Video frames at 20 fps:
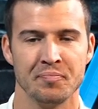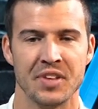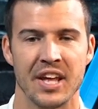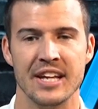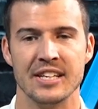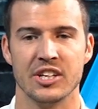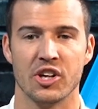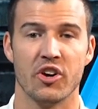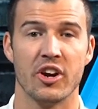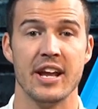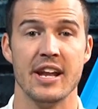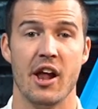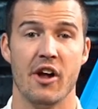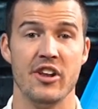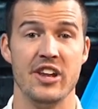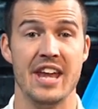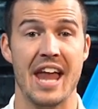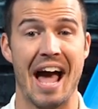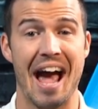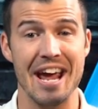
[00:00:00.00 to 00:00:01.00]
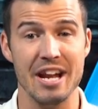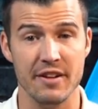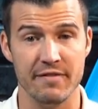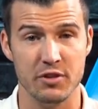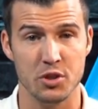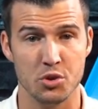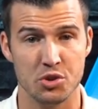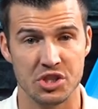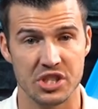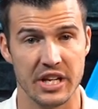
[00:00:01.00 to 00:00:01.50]
And he's like, Okay, now nine of
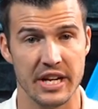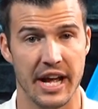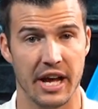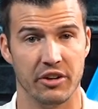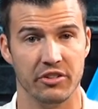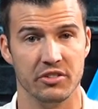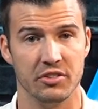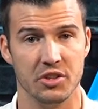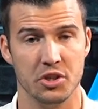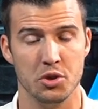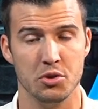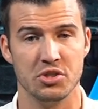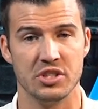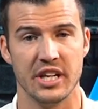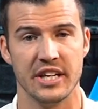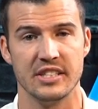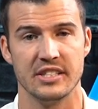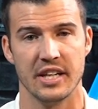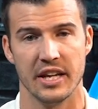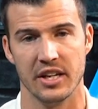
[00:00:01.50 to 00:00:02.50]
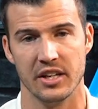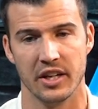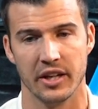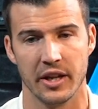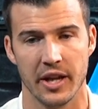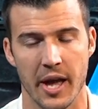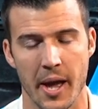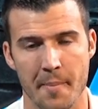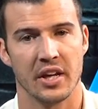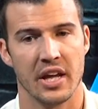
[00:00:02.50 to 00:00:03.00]
you sit down. You stay standing.
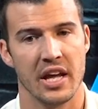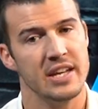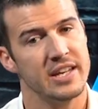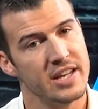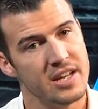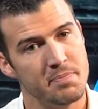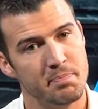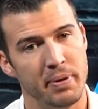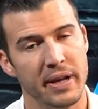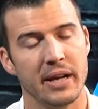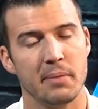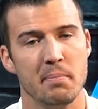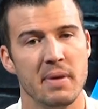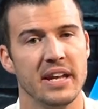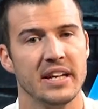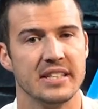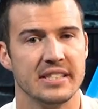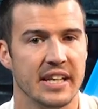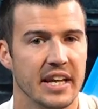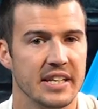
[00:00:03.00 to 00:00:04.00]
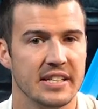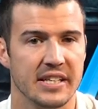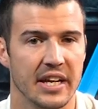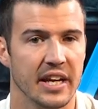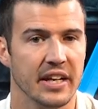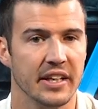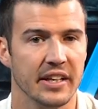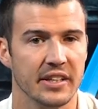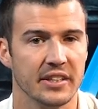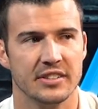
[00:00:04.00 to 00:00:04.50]
He didn't pick me to stay
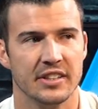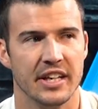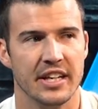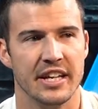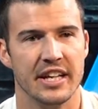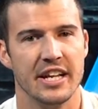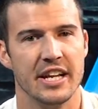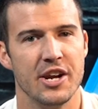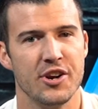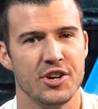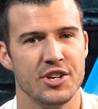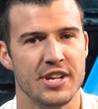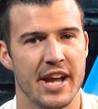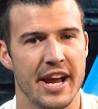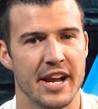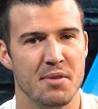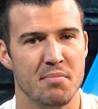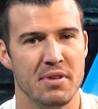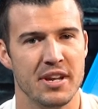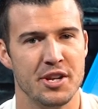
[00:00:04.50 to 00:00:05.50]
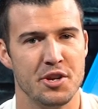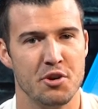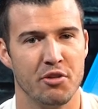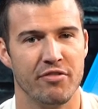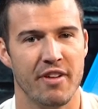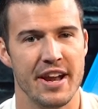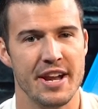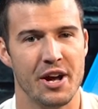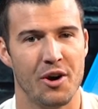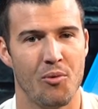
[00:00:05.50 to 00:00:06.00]
standing, and it irritated me, and you'll
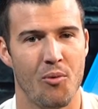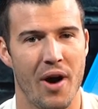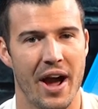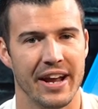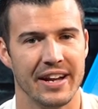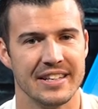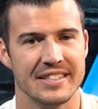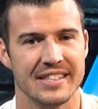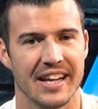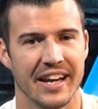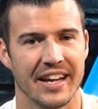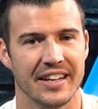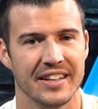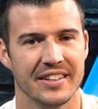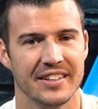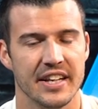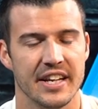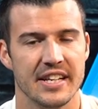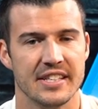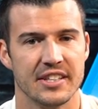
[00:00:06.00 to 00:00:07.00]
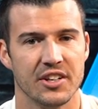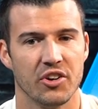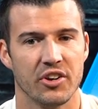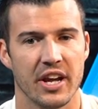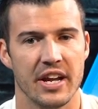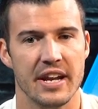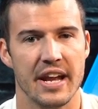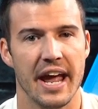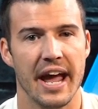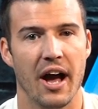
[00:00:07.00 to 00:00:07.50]
find out why in a second. He said,
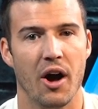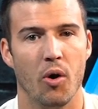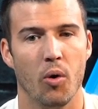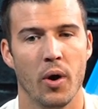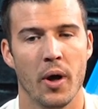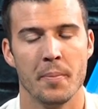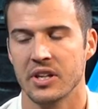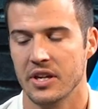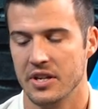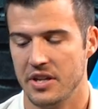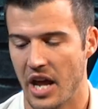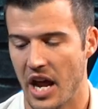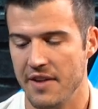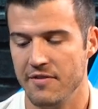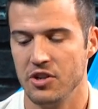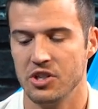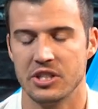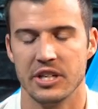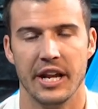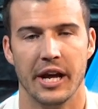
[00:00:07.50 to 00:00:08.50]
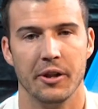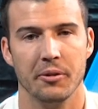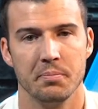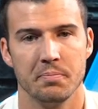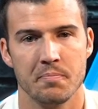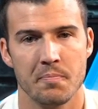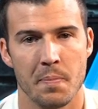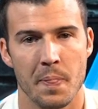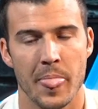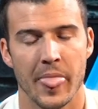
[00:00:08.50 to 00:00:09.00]
Okay, now nine of you sit down.
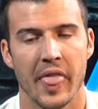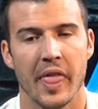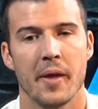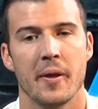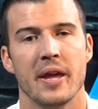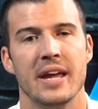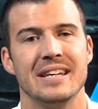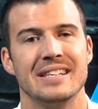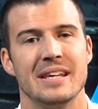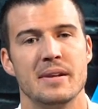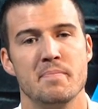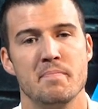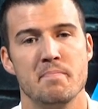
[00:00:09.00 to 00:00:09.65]
He said,